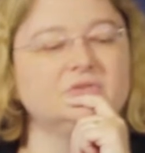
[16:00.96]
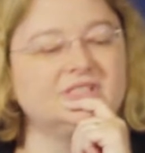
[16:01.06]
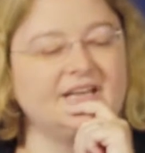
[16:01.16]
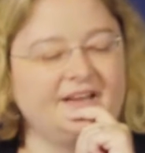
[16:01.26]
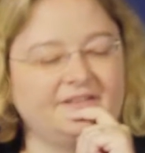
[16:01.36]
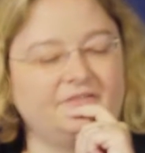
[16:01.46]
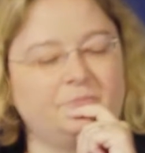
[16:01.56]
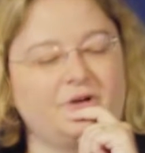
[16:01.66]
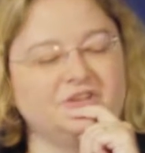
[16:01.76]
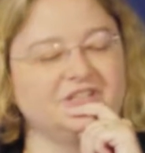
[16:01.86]
those staff
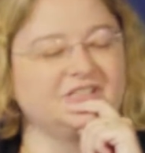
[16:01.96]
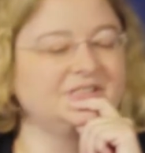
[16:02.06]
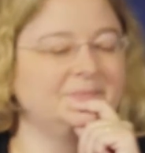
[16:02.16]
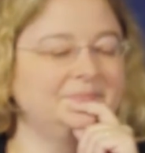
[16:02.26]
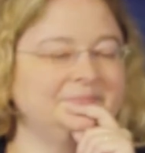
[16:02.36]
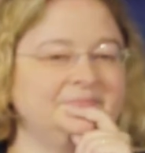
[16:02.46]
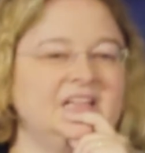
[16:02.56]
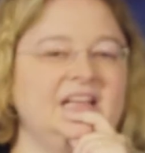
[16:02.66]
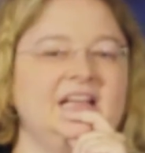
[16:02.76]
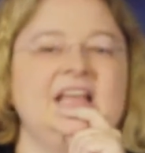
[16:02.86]
level projects.
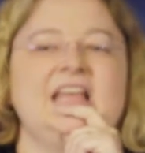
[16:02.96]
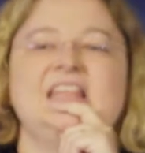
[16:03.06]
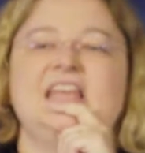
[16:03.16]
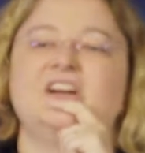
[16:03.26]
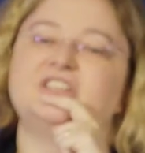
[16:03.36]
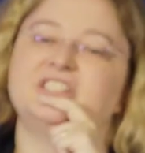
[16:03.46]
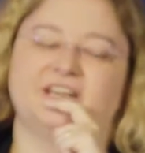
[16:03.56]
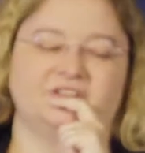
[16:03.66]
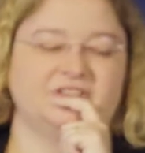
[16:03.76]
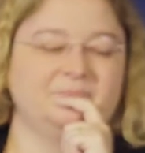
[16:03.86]
They are
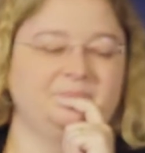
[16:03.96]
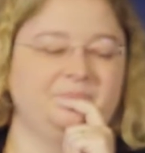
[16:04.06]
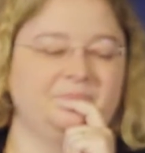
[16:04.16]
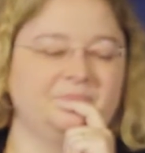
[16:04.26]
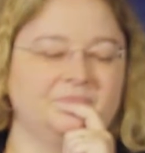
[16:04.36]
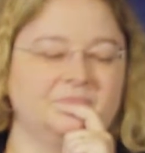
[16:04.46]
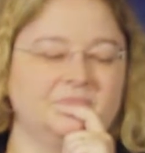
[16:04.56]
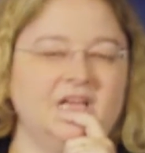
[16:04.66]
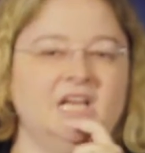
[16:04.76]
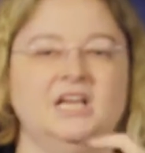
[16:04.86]
scarce.
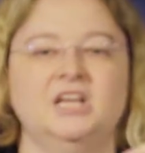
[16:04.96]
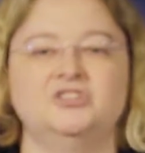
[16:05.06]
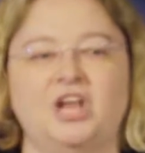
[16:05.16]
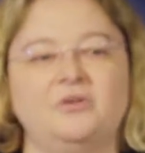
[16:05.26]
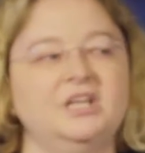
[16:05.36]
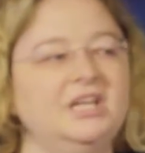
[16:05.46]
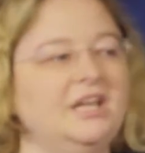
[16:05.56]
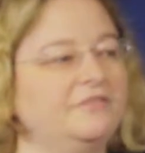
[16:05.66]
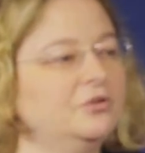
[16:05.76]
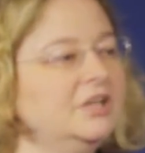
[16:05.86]
Generally,
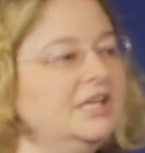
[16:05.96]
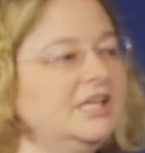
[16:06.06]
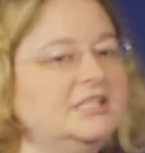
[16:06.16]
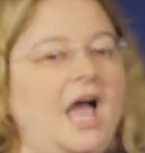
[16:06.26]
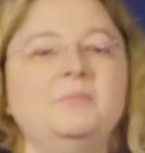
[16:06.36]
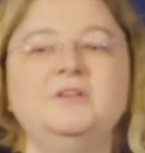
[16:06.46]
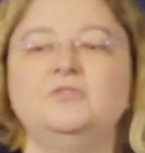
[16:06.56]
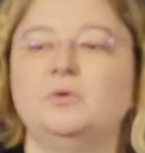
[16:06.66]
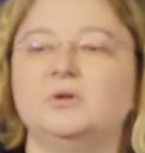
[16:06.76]
if you're leading a team, how many of